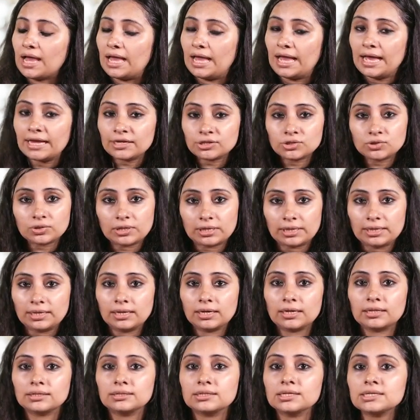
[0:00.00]

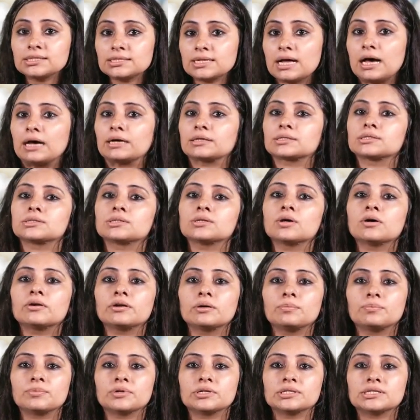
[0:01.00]
Actually, this accent
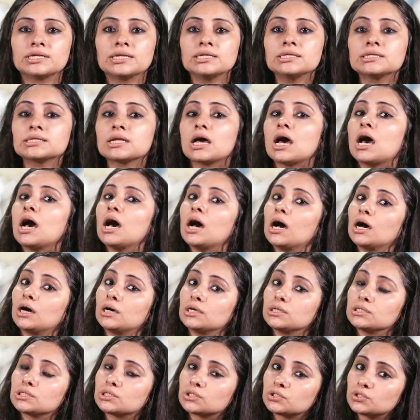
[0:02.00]
represents a
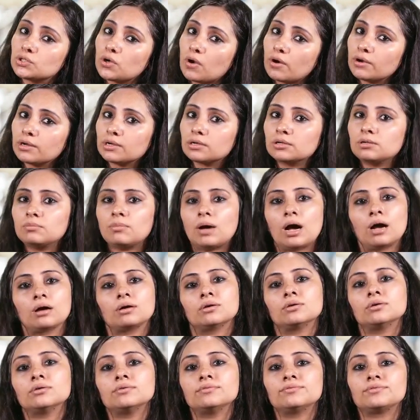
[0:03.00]
historical
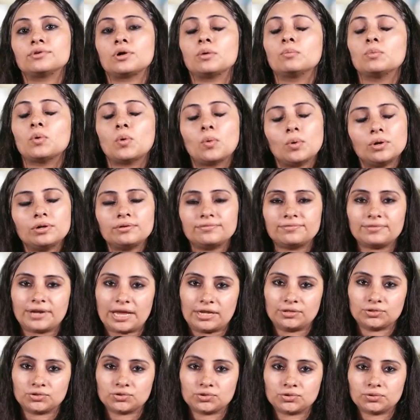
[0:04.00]
marker from Old
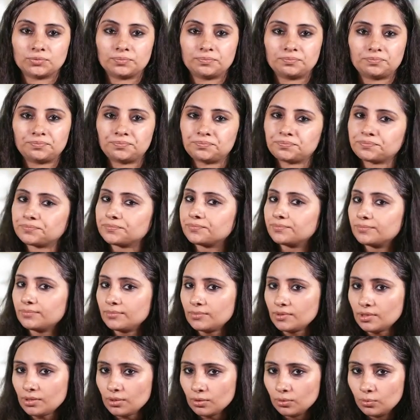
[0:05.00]
French.
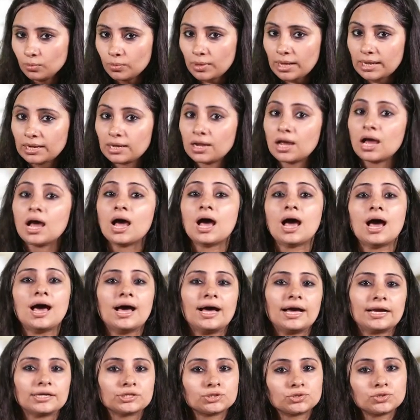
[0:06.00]
Well,
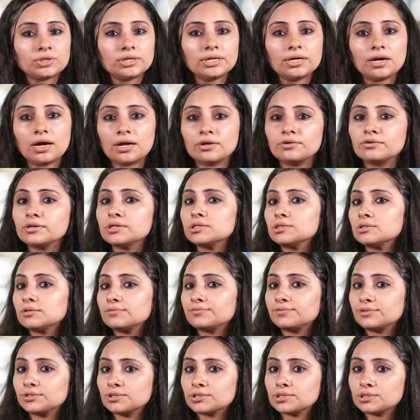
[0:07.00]
actually hundreds
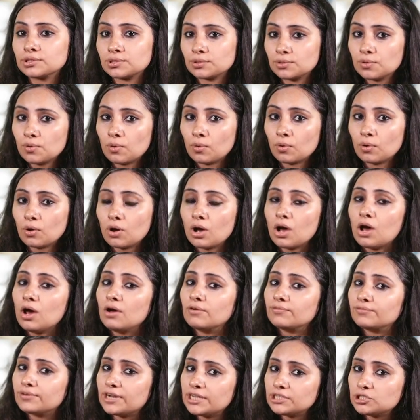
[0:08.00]
of years ago,
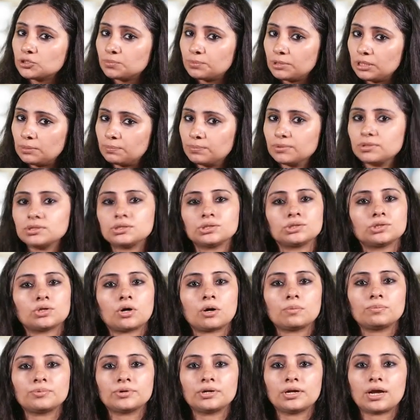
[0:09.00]
French people
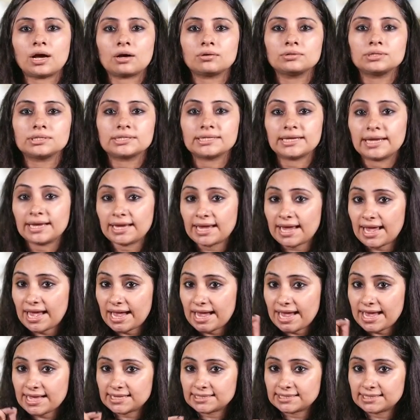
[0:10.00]
stopped pronouncing
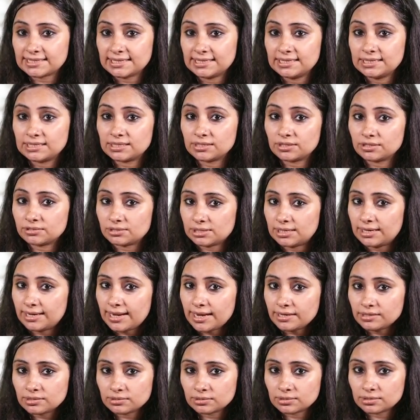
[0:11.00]
S in certain
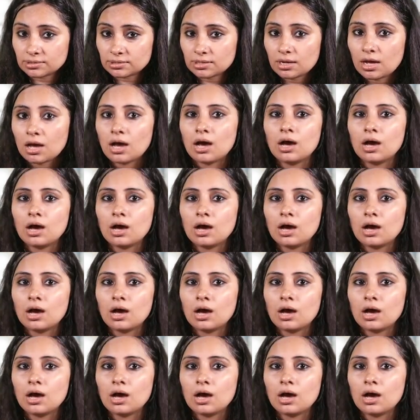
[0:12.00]
letters.